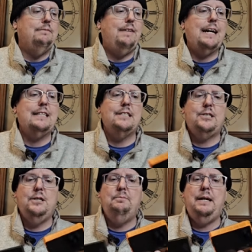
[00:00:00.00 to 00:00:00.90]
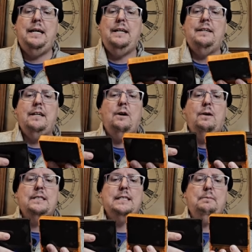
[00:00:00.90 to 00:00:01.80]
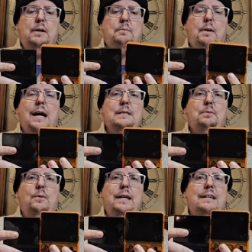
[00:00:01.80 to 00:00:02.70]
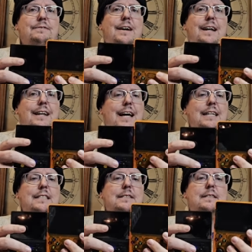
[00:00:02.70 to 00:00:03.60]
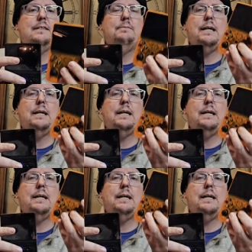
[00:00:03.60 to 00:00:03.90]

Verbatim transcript: in fact, it should be, you know, a similar price point, if not less,